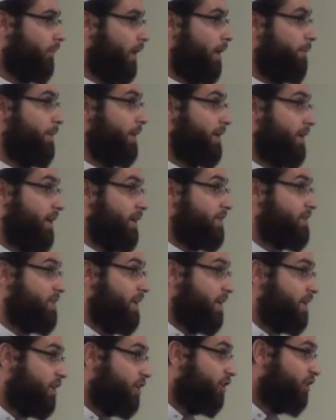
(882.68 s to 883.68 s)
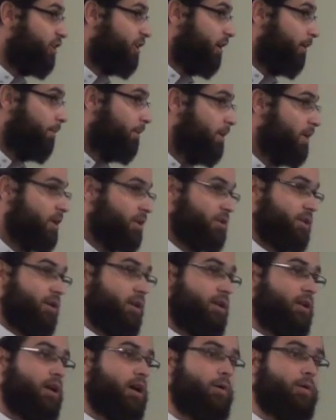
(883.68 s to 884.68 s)
And because they killed him,
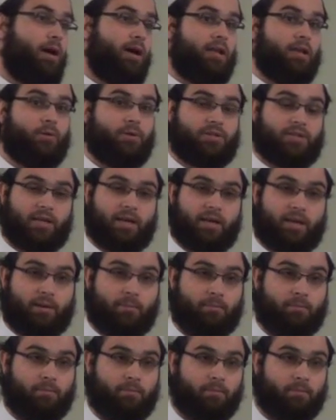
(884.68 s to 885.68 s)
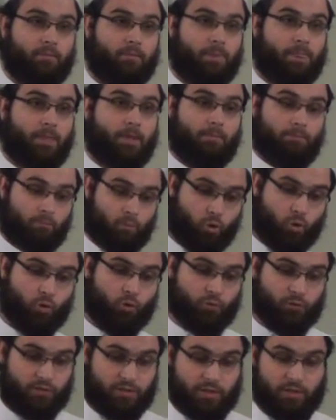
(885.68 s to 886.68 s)
Sallallahu Alaihi Wasallam
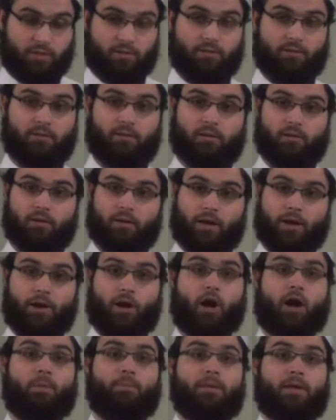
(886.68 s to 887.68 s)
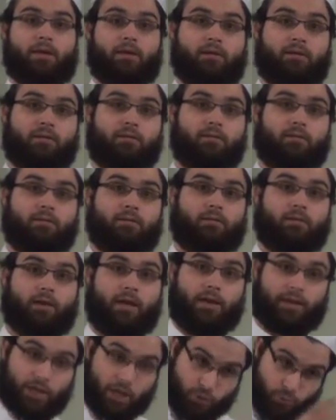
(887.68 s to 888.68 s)
moved an army.
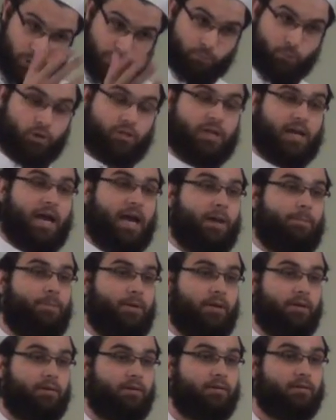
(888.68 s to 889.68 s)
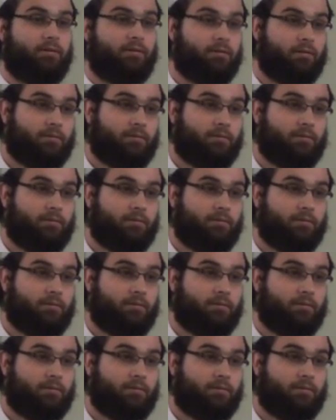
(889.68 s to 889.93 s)
And Ghazwat Mu'ta happened.